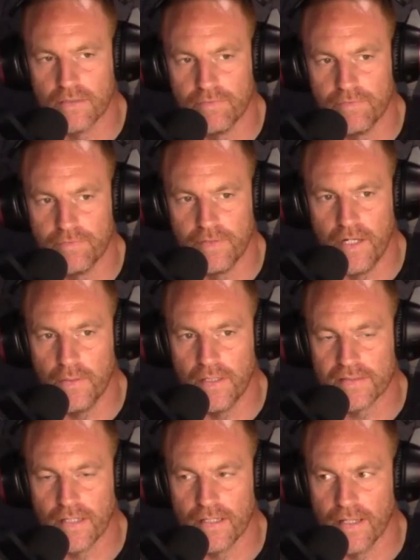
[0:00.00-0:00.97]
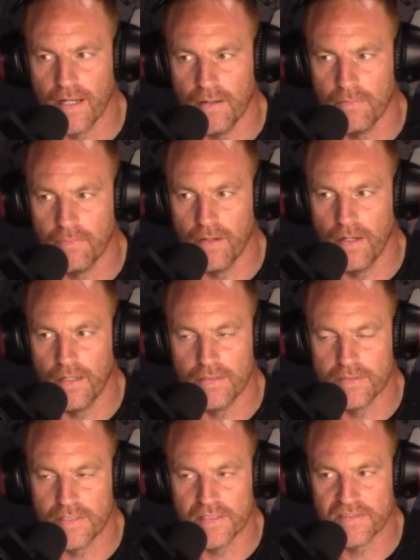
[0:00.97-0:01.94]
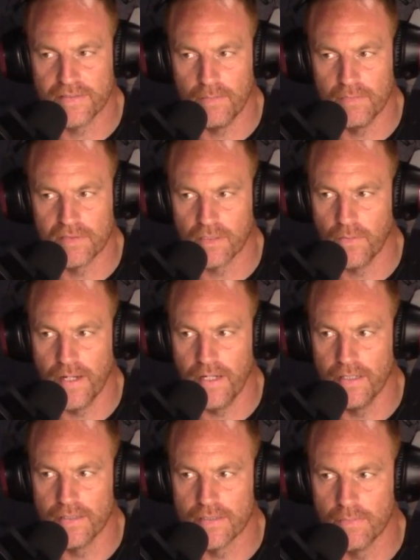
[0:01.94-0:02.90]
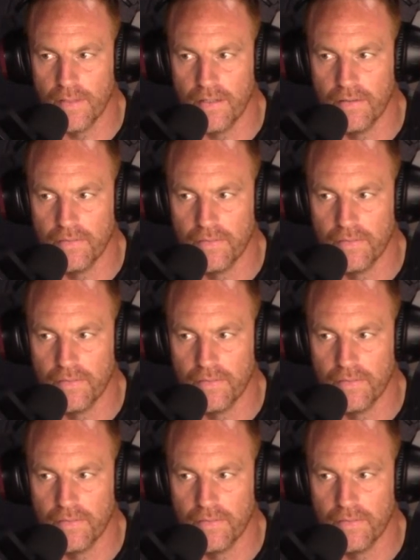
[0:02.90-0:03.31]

of units like that it just seems so alien to me.